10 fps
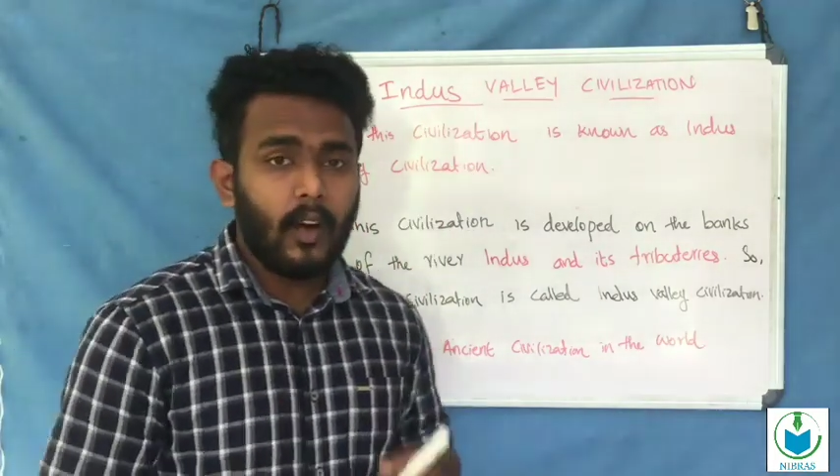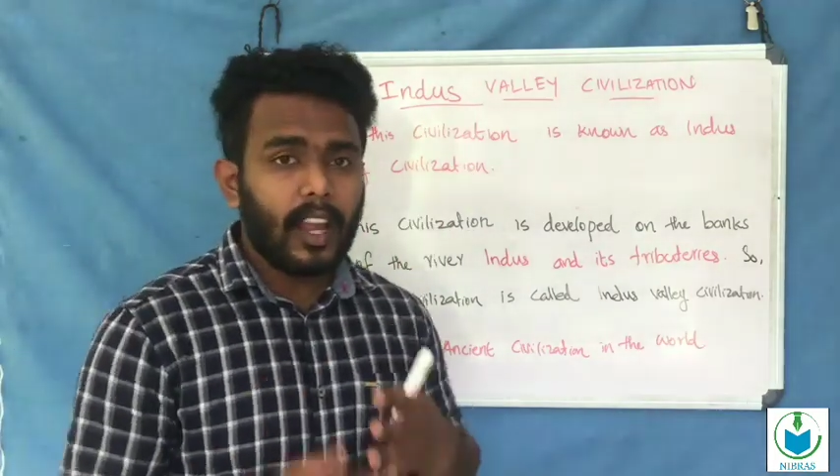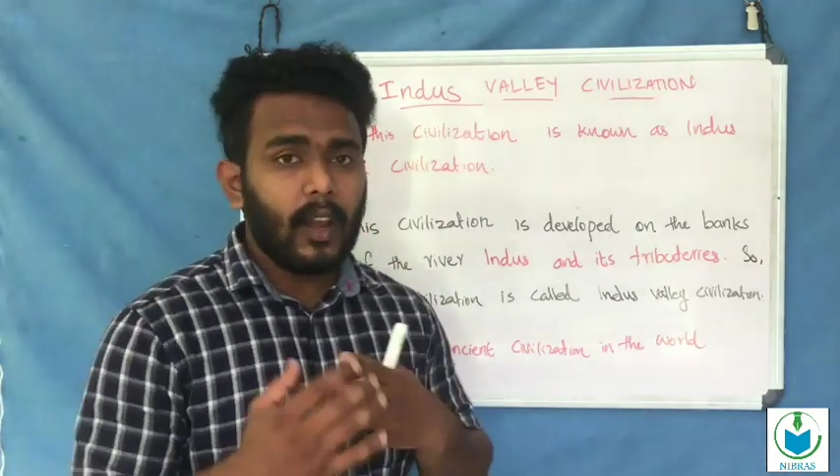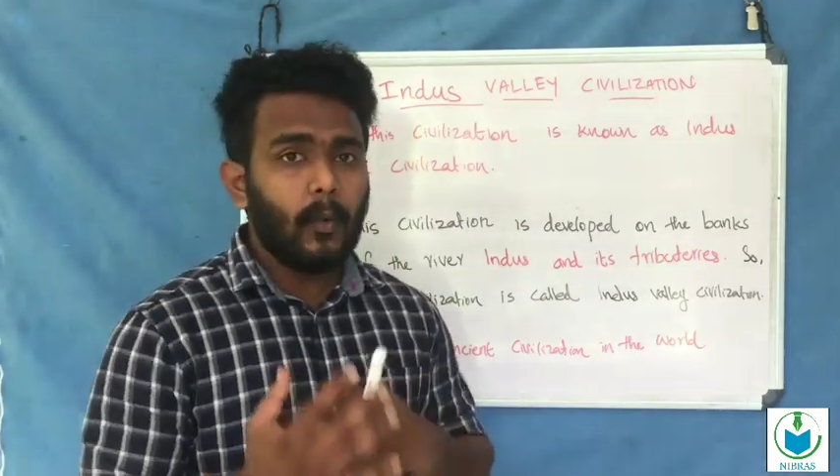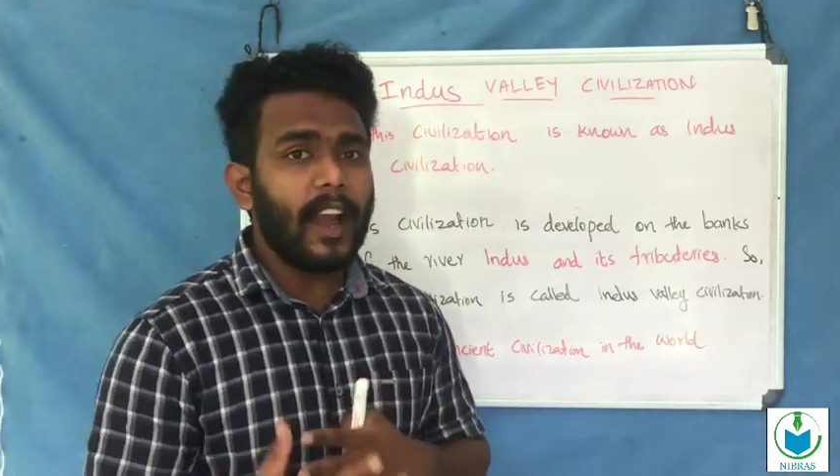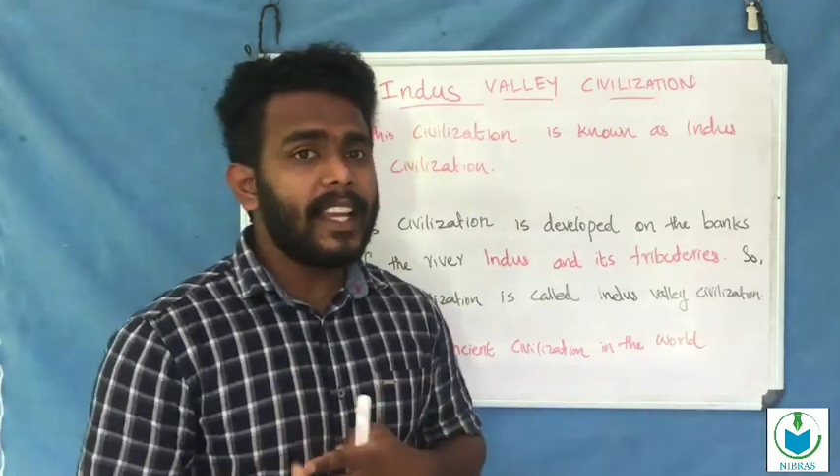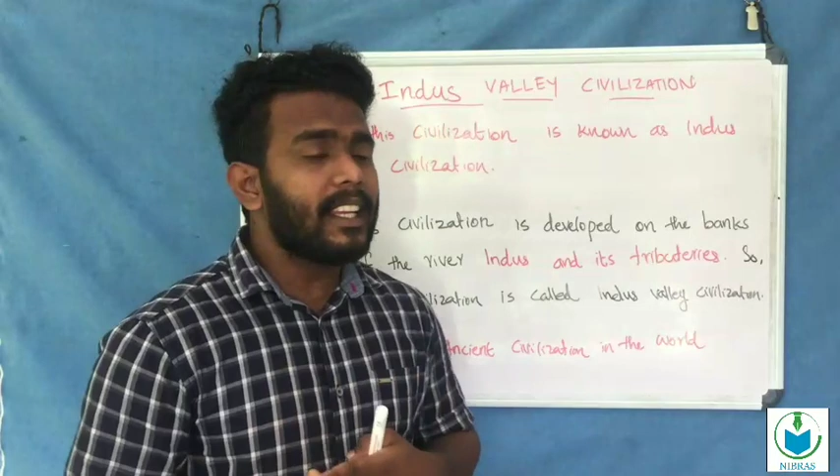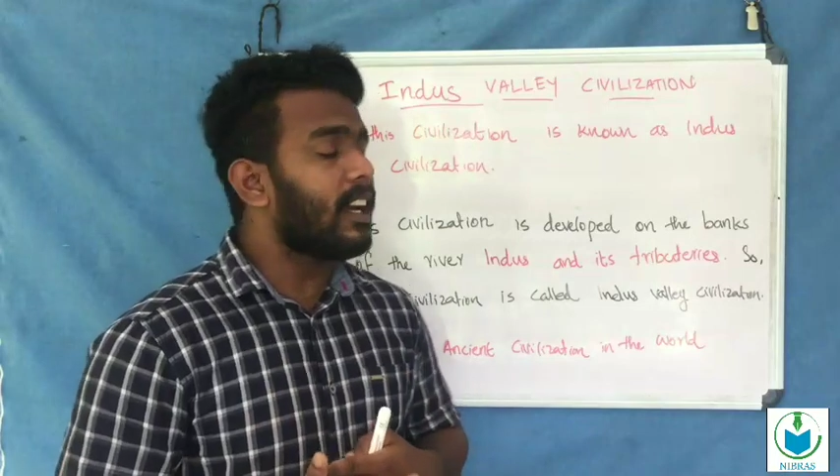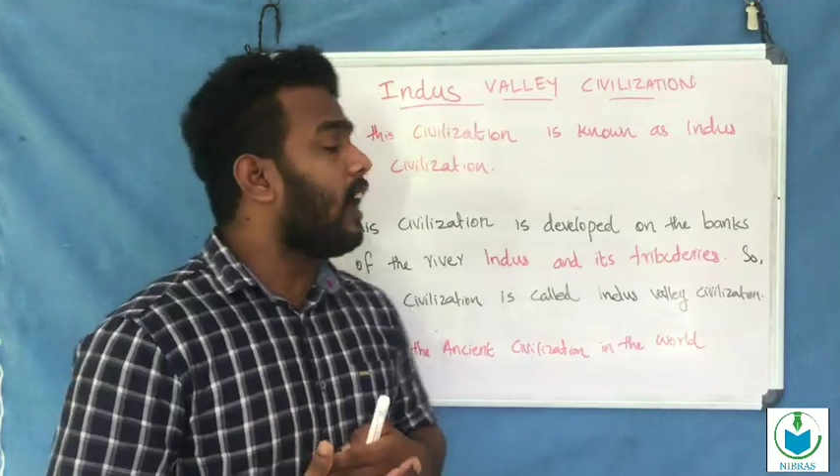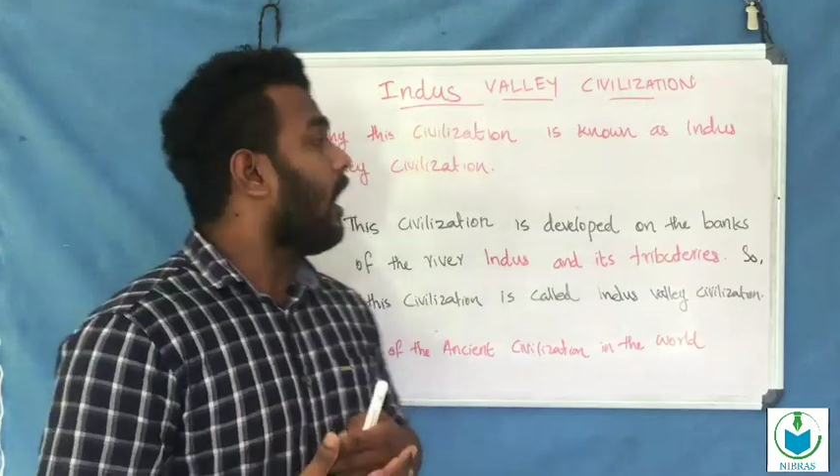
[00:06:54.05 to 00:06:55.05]
Okay,
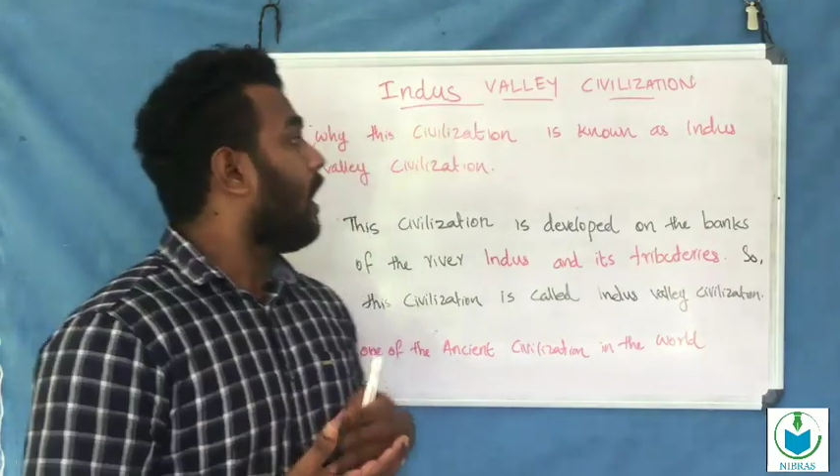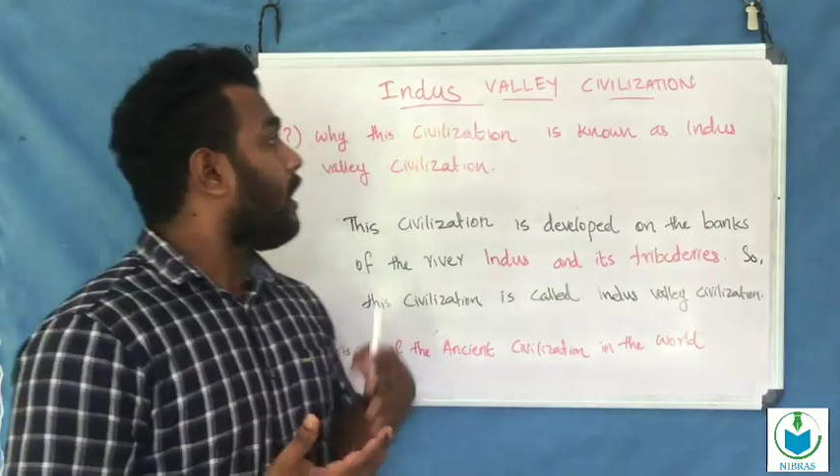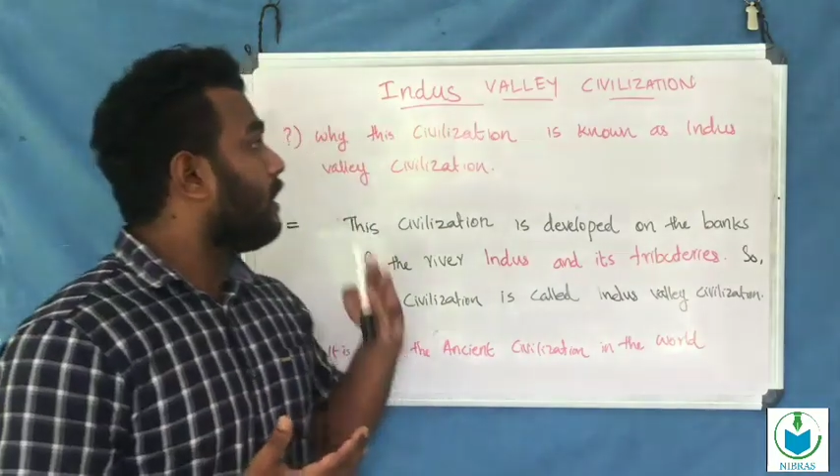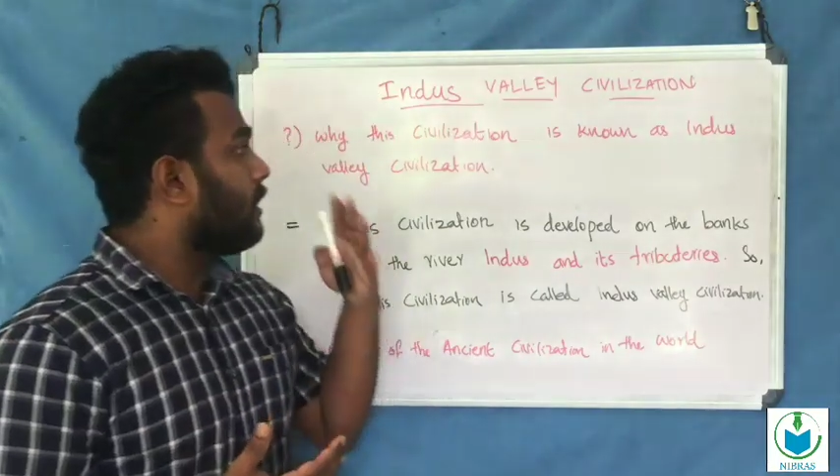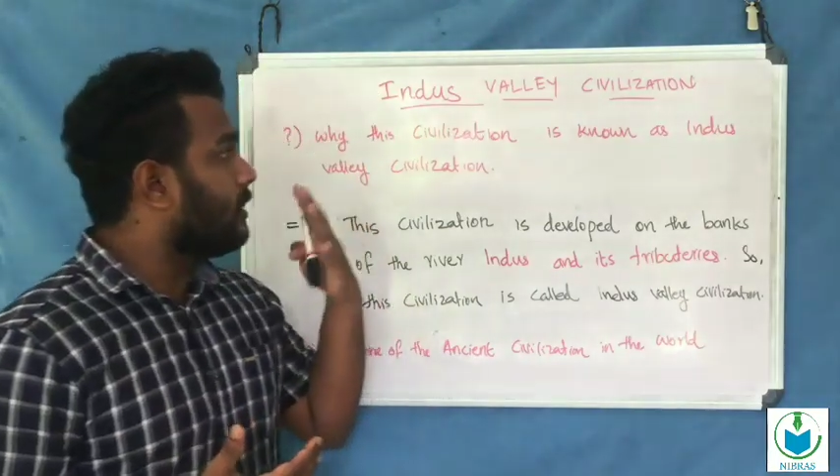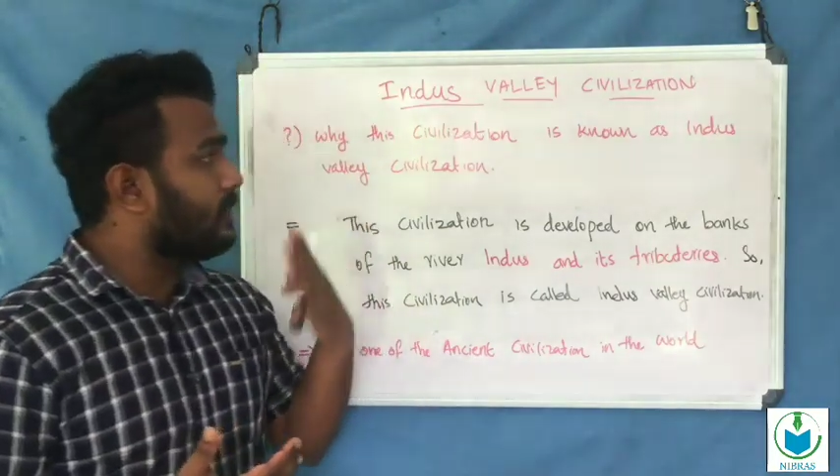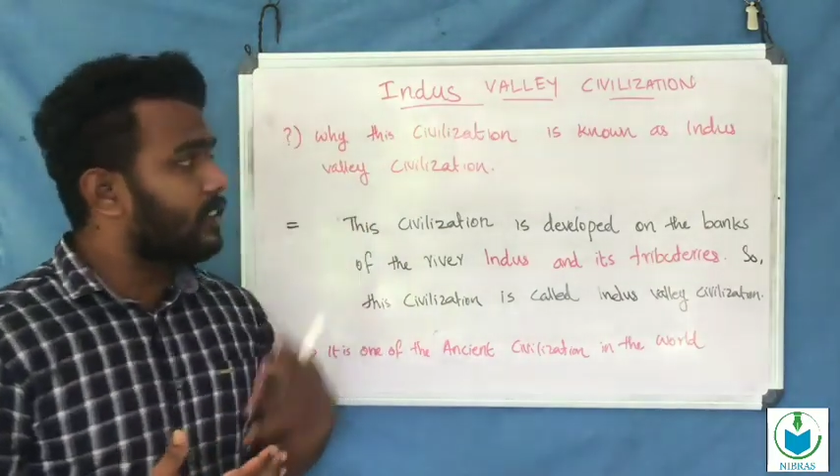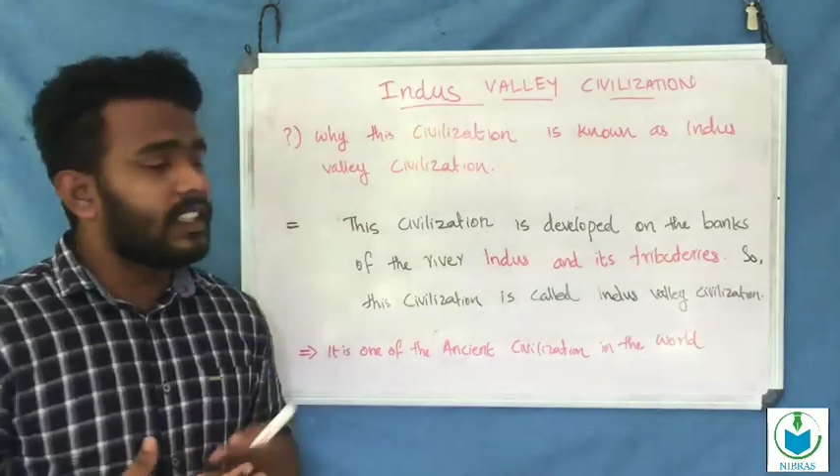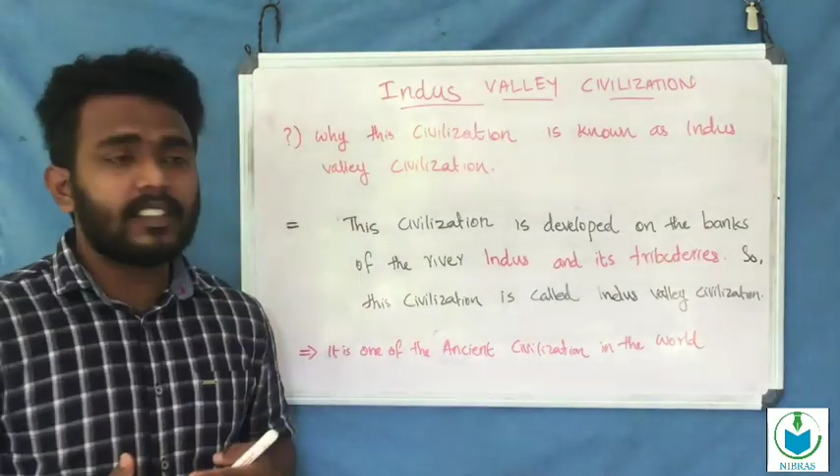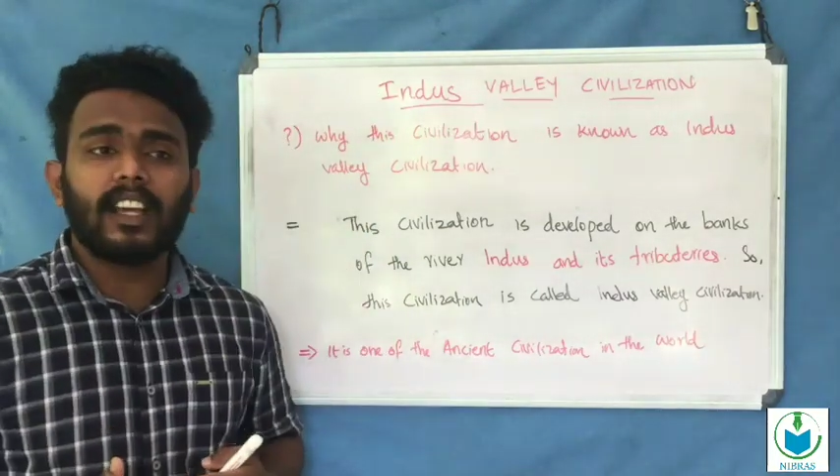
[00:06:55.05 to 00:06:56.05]
why
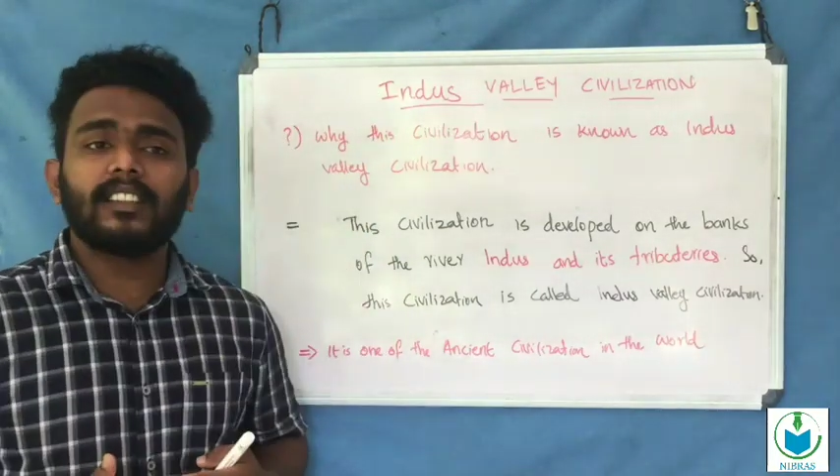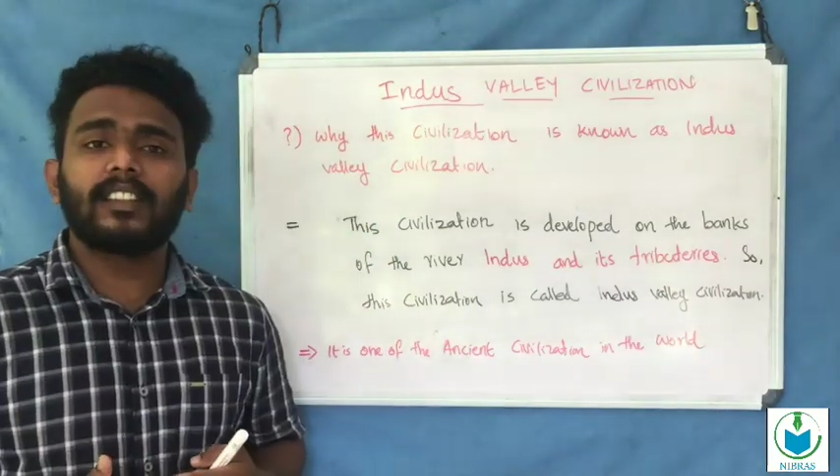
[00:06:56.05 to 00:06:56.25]
this